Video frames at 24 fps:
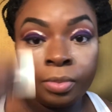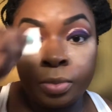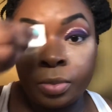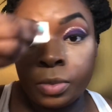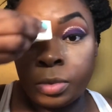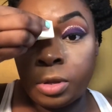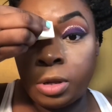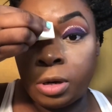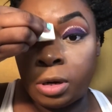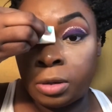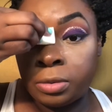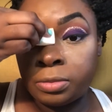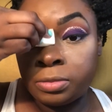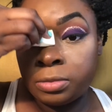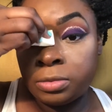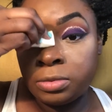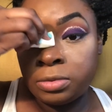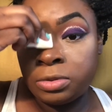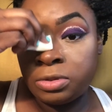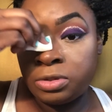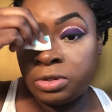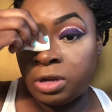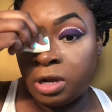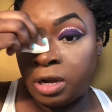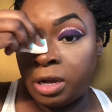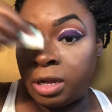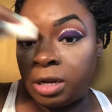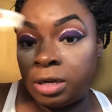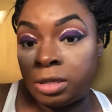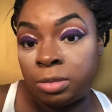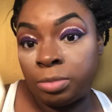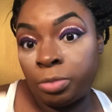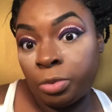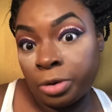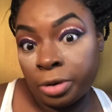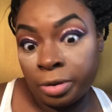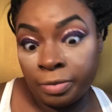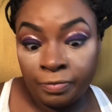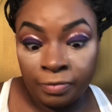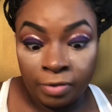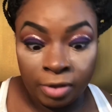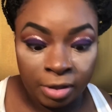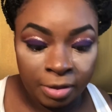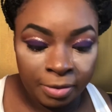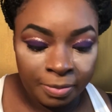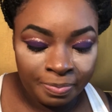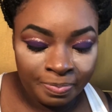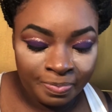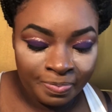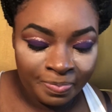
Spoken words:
you know, Target is more convenient.